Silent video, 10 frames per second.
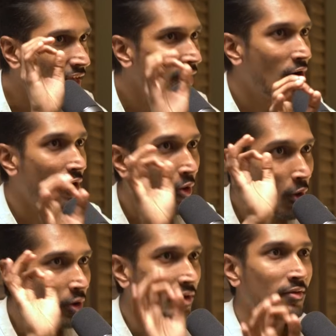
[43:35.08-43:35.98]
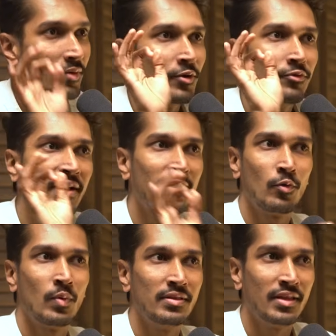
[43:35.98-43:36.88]
They all try to find
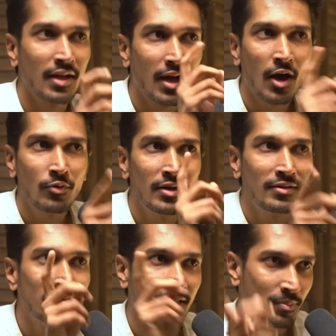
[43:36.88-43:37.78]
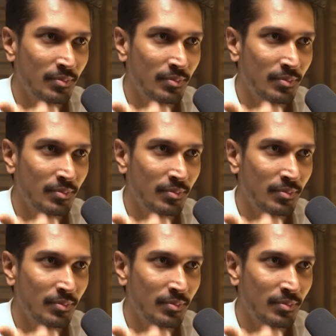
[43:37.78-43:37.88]
out one thing. How did this